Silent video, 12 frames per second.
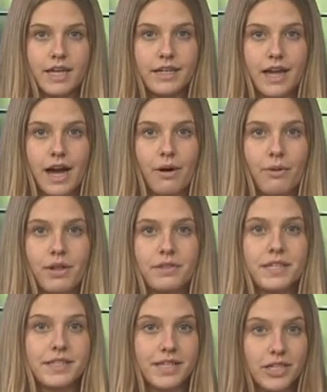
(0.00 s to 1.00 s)
Now,
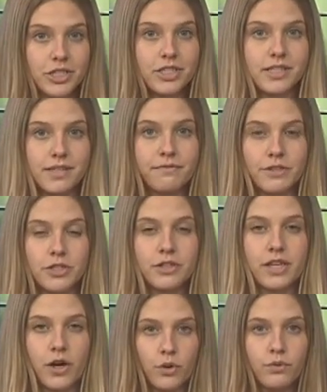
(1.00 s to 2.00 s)
the session is
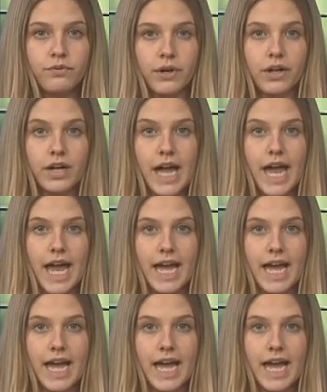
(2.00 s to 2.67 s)
officially over